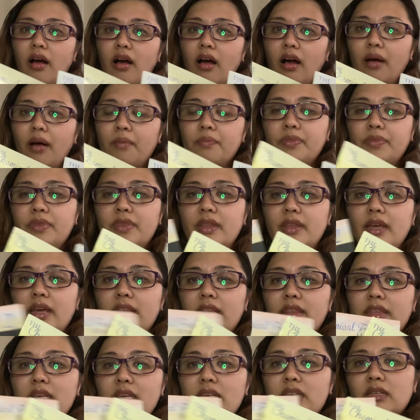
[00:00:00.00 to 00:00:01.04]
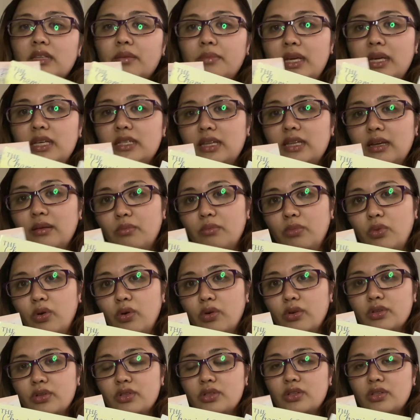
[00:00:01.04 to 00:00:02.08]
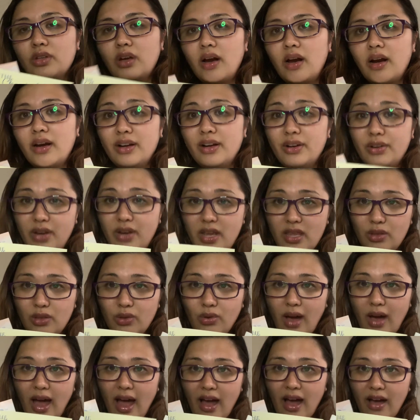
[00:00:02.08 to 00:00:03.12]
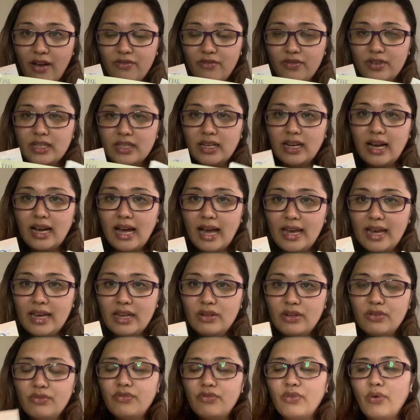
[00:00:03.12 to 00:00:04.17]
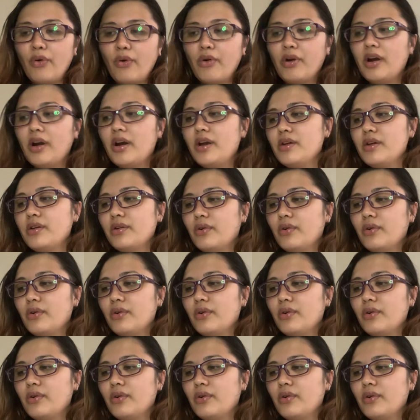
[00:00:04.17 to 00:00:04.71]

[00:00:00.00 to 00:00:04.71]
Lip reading: And these amazing books are great to have as a guide for,